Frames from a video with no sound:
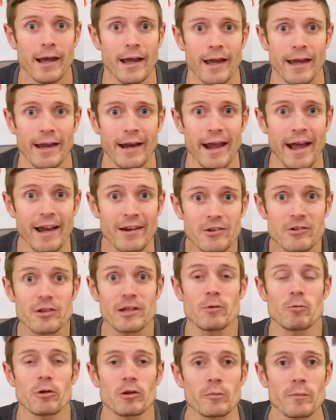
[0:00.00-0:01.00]
and
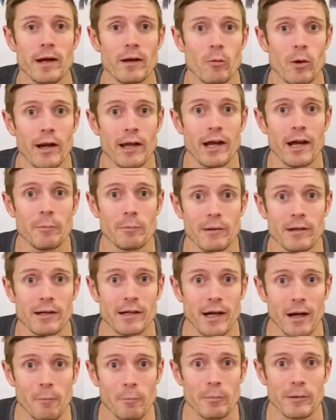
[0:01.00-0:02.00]
actually worked my way up in a
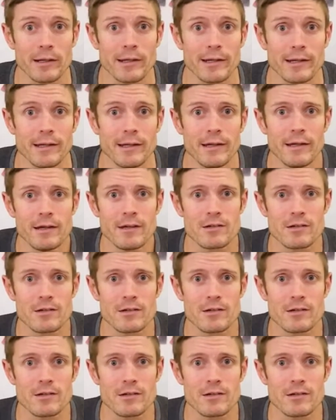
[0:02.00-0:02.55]
company